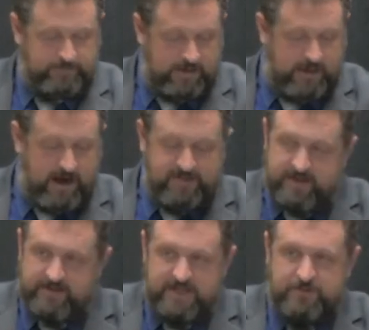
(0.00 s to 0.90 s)
And I
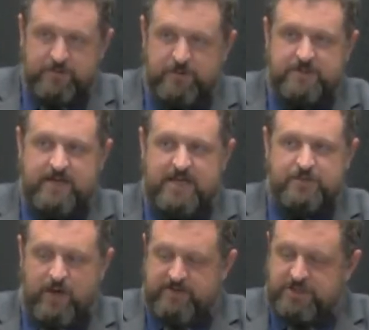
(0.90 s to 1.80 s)
think that's, what we're,
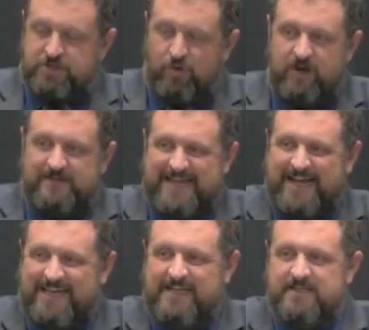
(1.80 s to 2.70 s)
that's why the story of
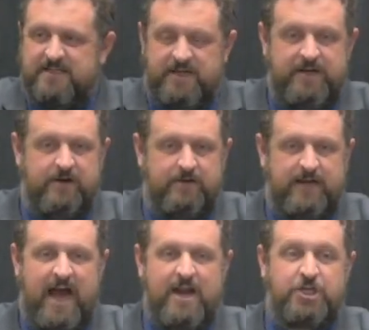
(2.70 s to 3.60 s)
Zacchaeus is in here, to
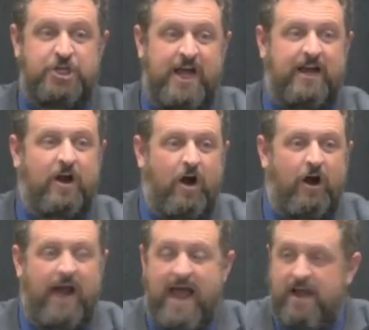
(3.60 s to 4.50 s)
kind of check
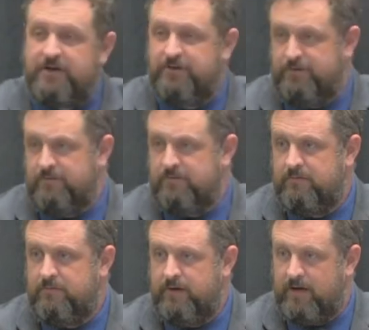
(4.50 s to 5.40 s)
our attitude
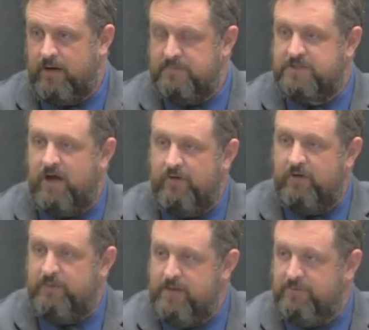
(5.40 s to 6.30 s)
when it comes to
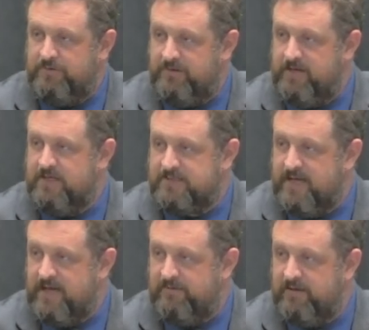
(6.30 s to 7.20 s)
other people, to the
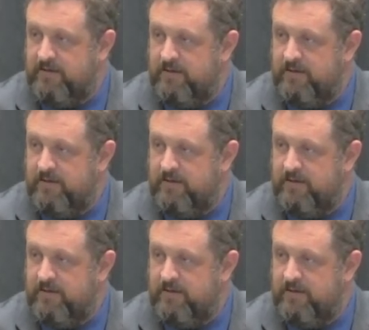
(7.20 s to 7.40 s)
unsaved.